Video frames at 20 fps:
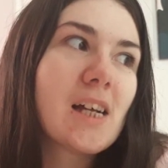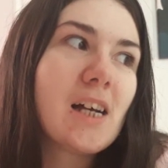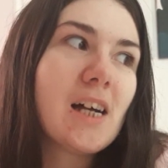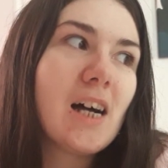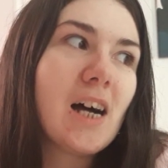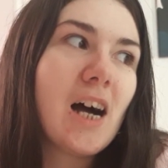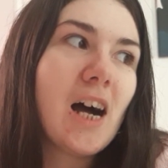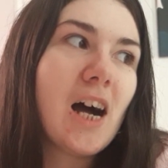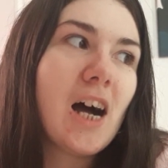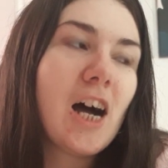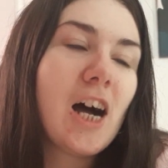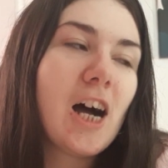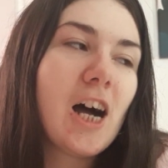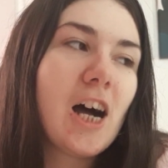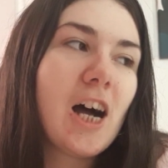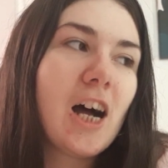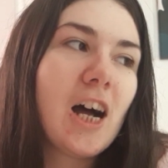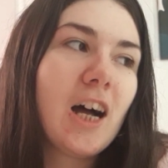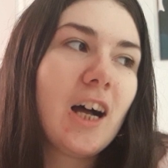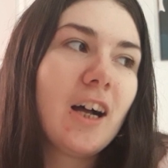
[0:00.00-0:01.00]

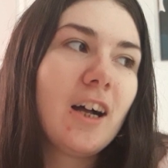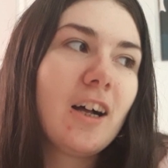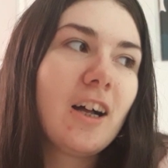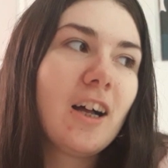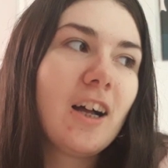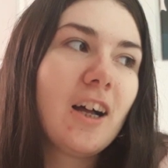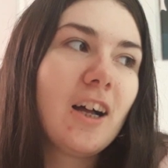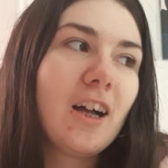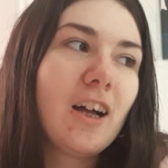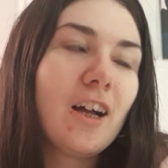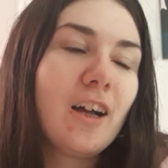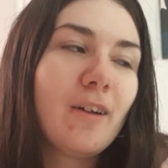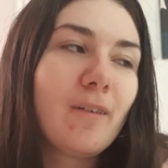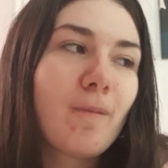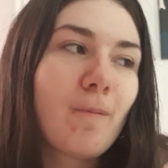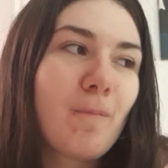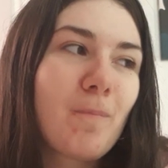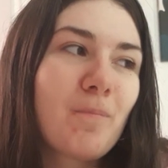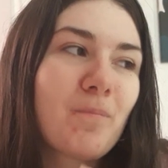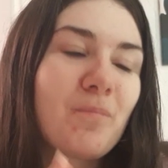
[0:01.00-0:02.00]

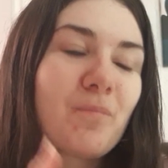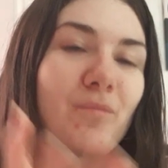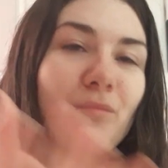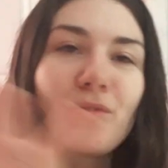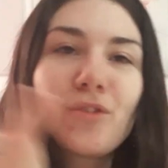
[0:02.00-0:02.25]
[no speech]